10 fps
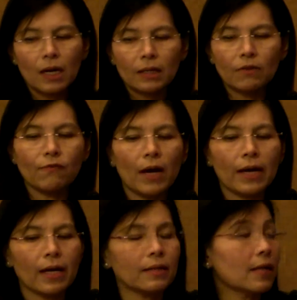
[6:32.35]
Defined
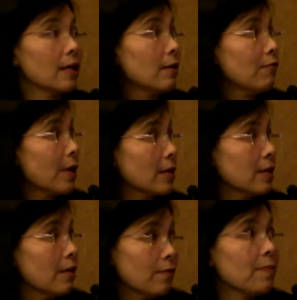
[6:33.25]
as an
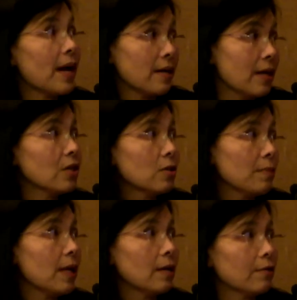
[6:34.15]
effective
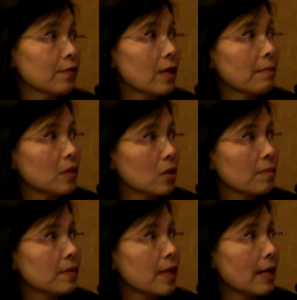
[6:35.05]
management of
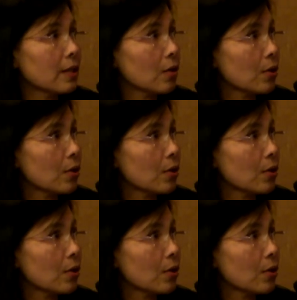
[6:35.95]
symptoms that